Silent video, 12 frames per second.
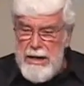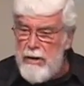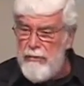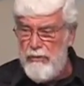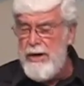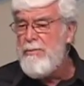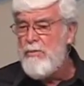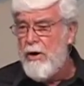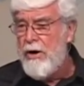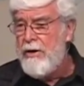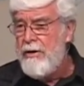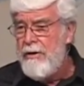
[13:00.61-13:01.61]
our
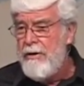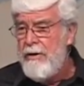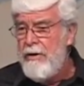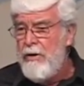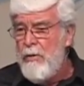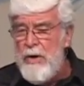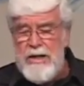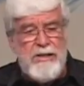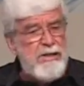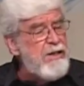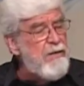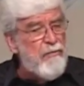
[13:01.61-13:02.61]
framework, we can
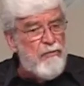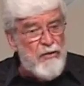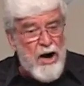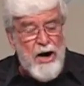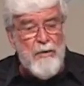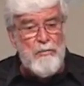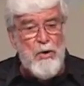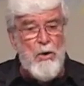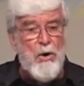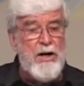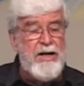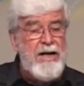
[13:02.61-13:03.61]
see far
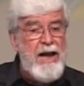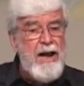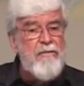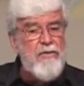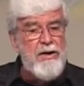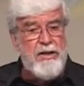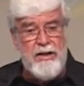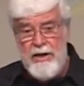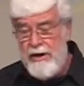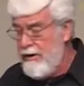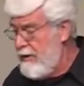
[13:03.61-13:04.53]
more in everything